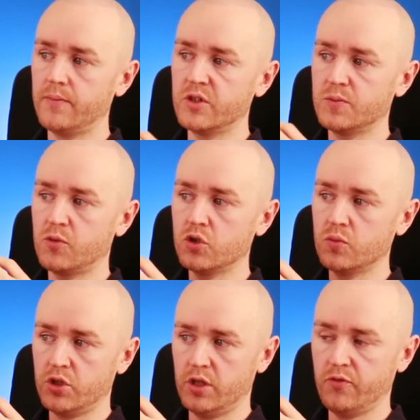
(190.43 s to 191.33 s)
this
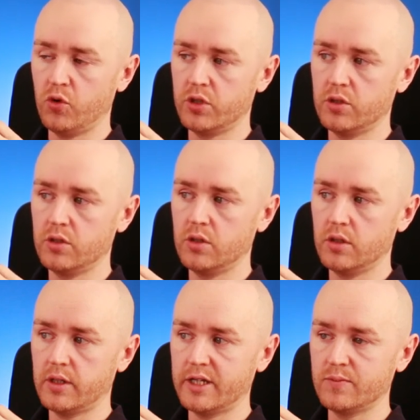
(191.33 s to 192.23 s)
person with the avoidant
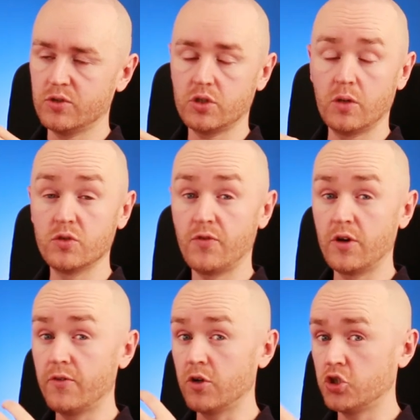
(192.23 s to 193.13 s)
attachment style was
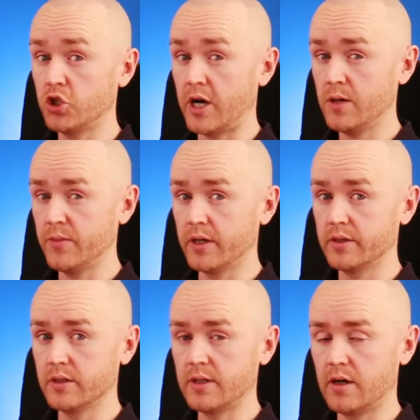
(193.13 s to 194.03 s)
very, very charming
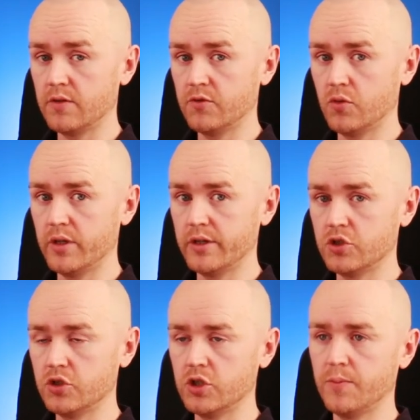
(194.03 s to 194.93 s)
at the start of the
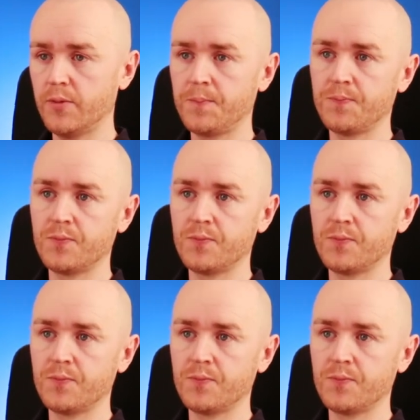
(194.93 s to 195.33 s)
relationship.